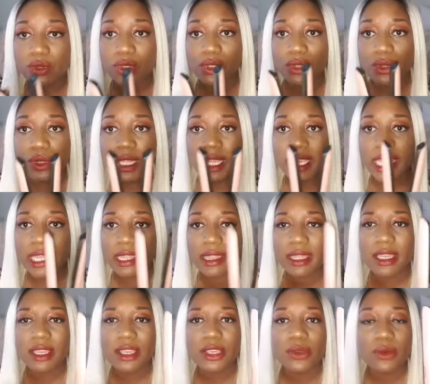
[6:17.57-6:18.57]
so like I
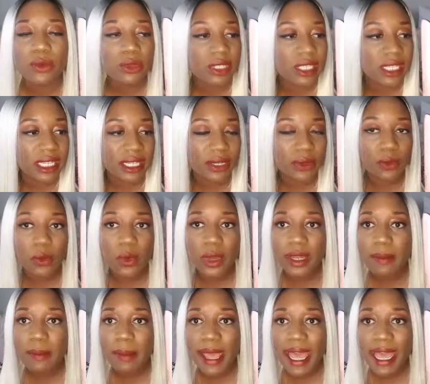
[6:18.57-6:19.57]
think you only need
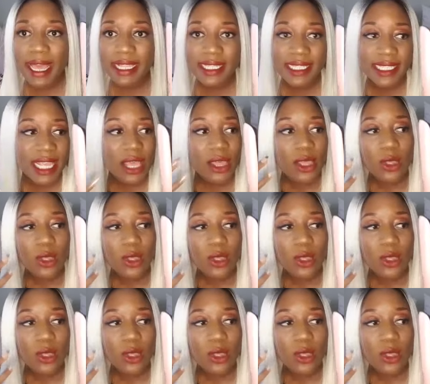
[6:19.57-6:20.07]
one pass.